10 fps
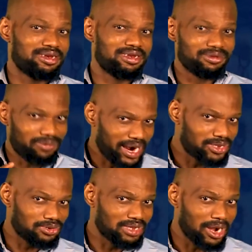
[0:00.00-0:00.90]
The right
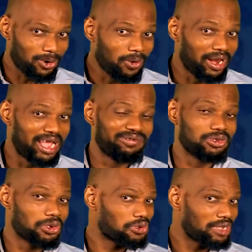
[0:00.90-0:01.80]
to their own life is
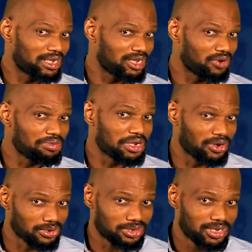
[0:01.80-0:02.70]
also taken away
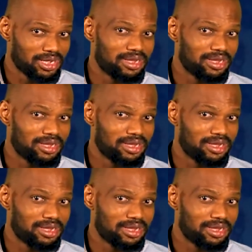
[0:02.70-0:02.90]
because